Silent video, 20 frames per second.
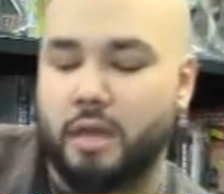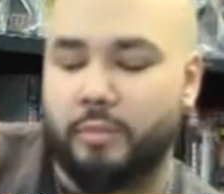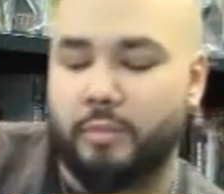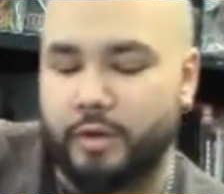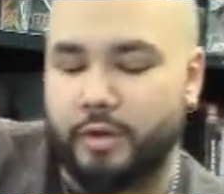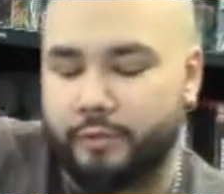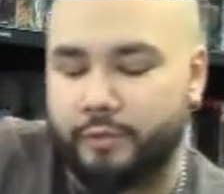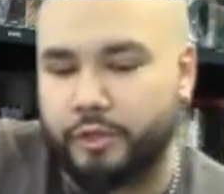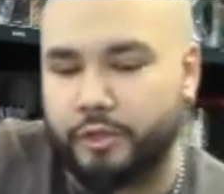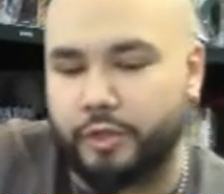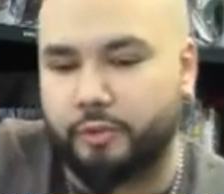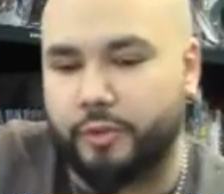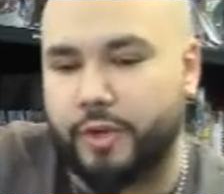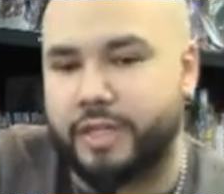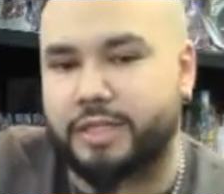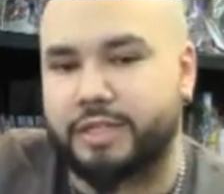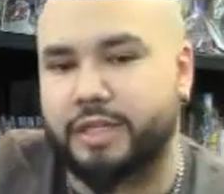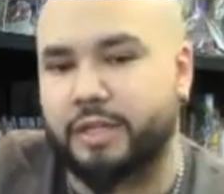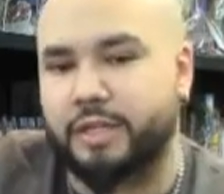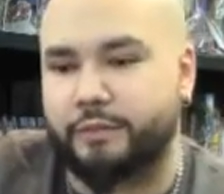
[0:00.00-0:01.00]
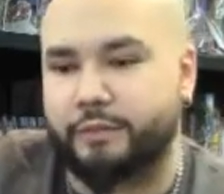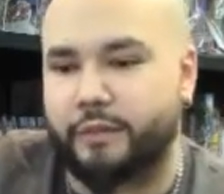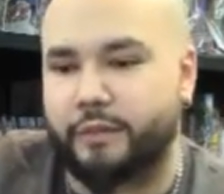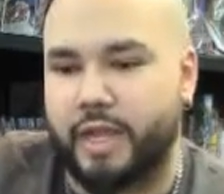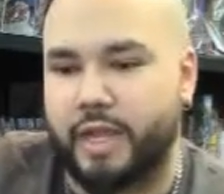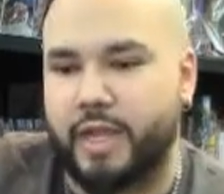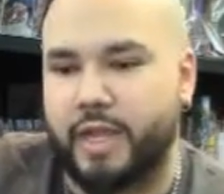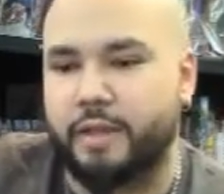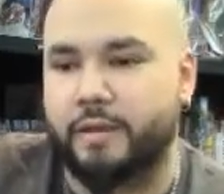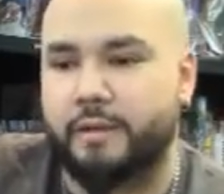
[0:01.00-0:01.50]
But if you're a wrestling
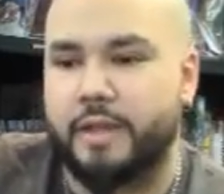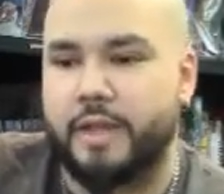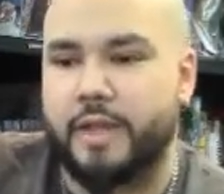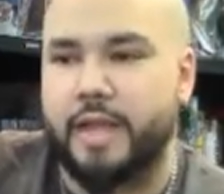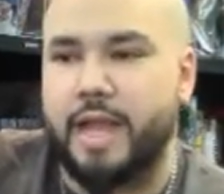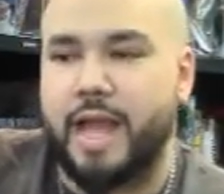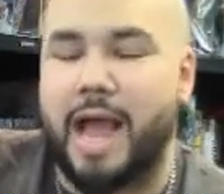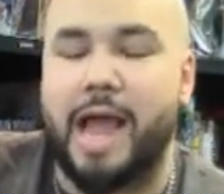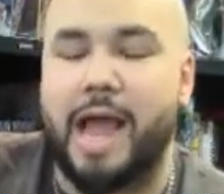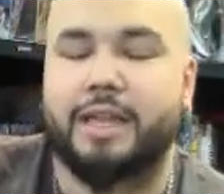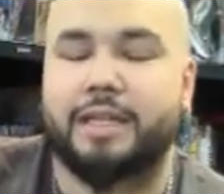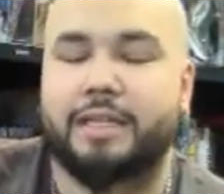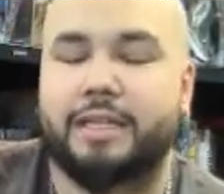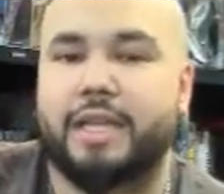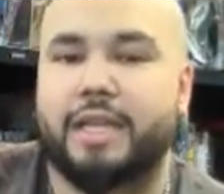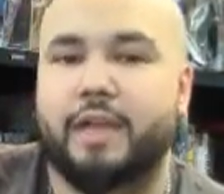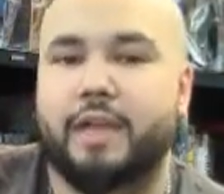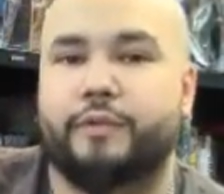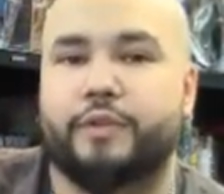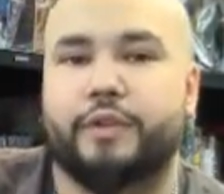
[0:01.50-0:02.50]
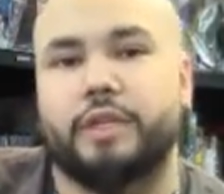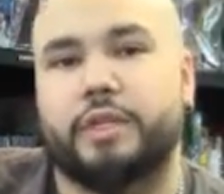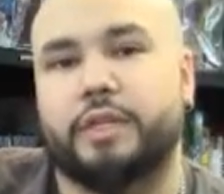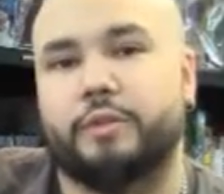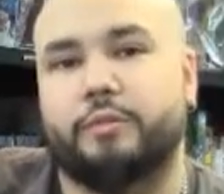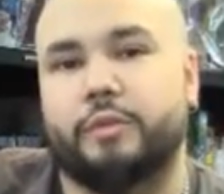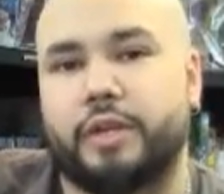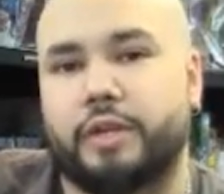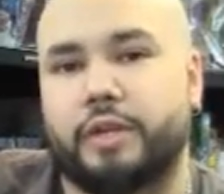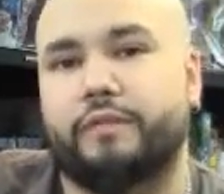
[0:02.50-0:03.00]
fan, I definitely
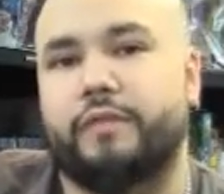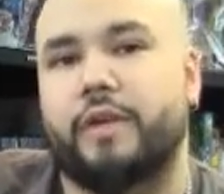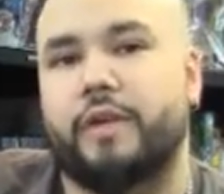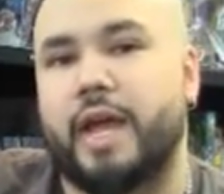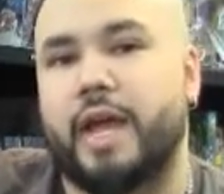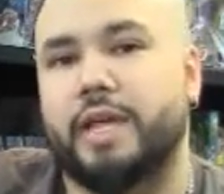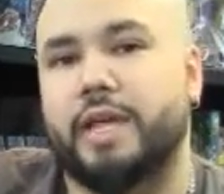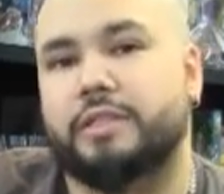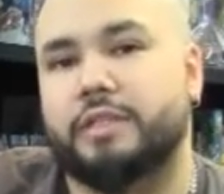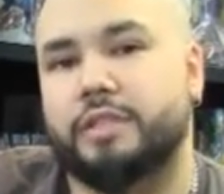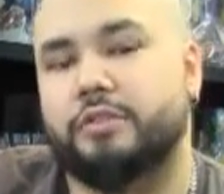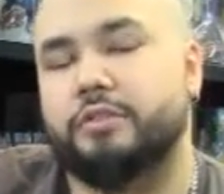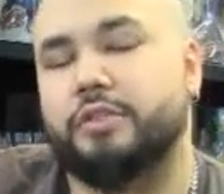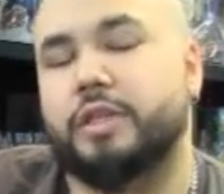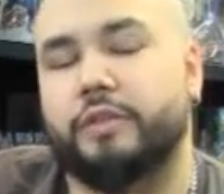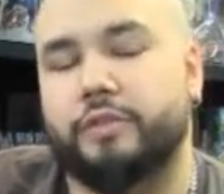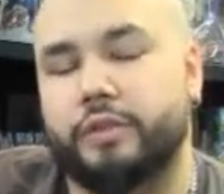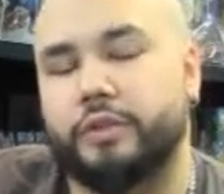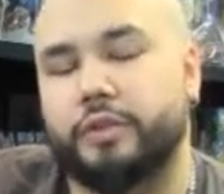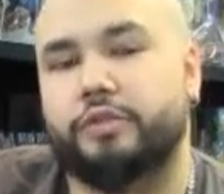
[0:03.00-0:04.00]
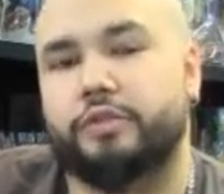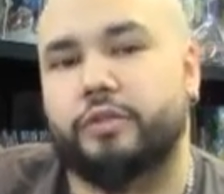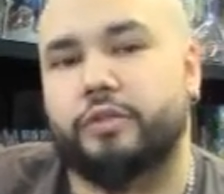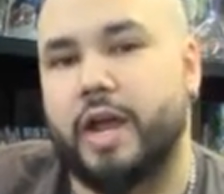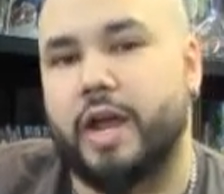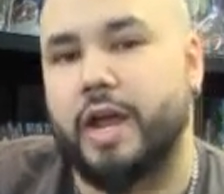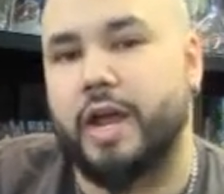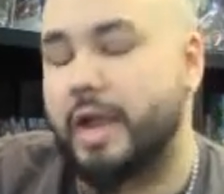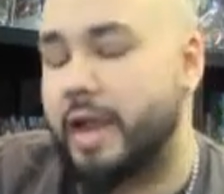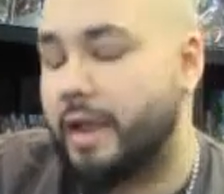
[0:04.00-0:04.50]
would advise that you give it a
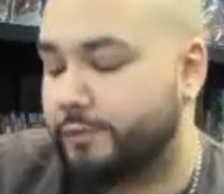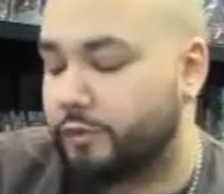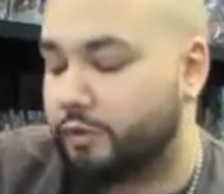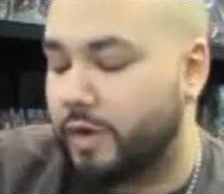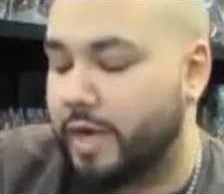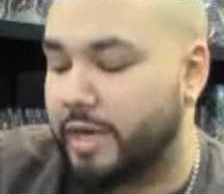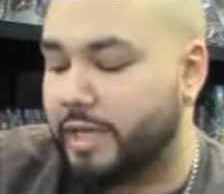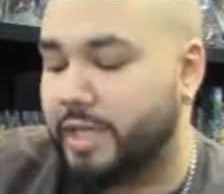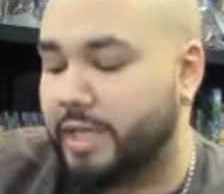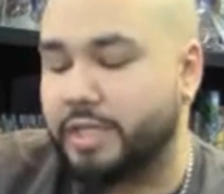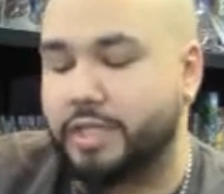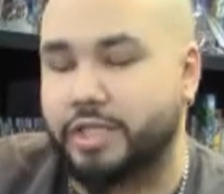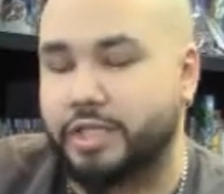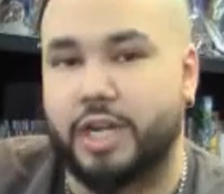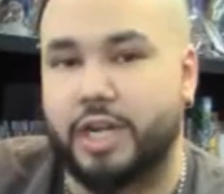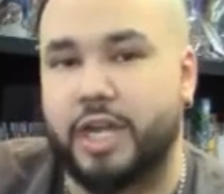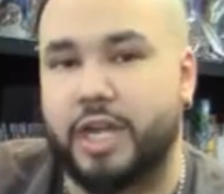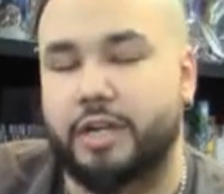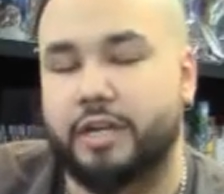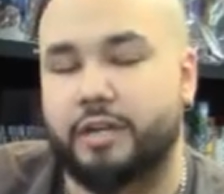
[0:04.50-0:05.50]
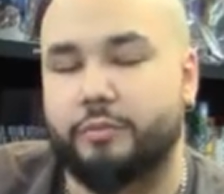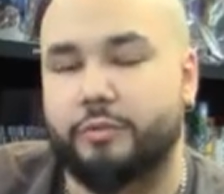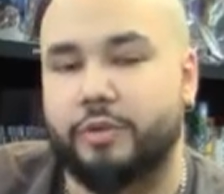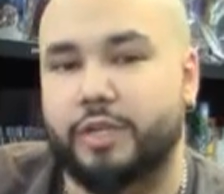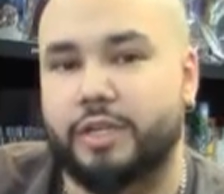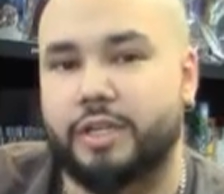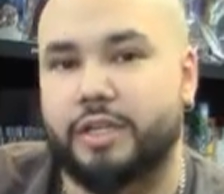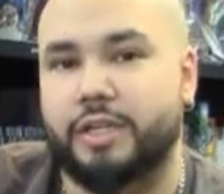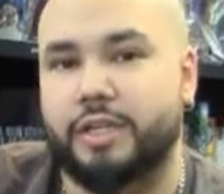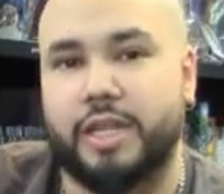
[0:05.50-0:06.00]
try. I've tried to get John to
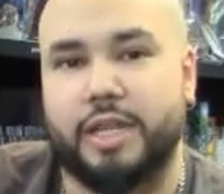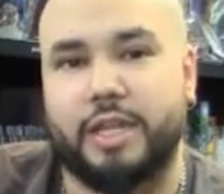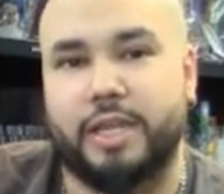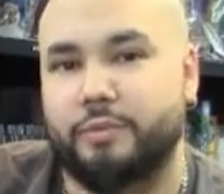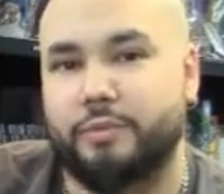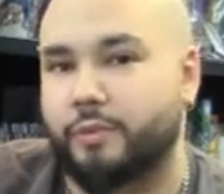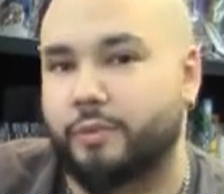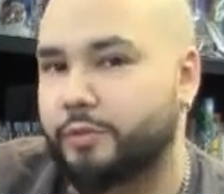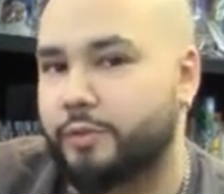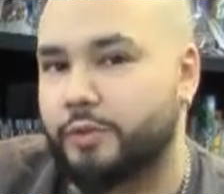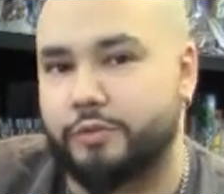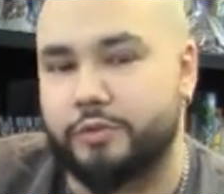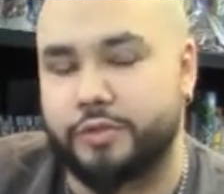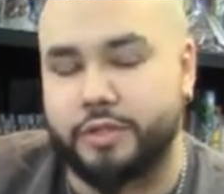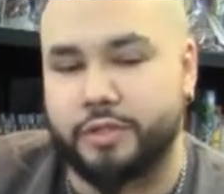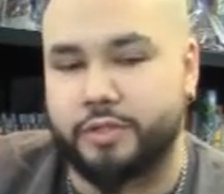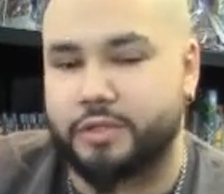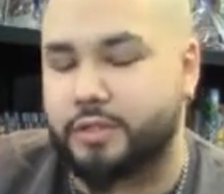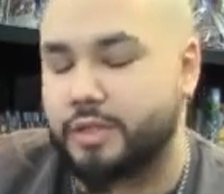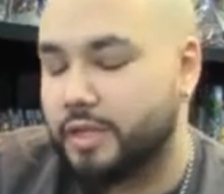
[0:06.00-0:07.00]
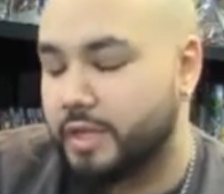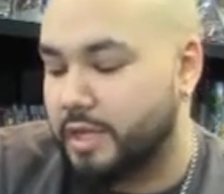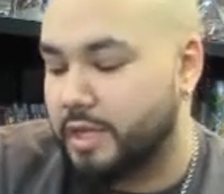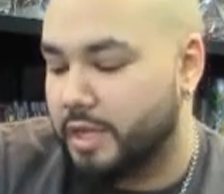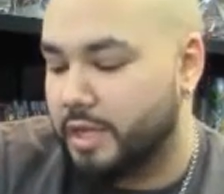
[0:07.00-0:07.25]
read it, and he refuses.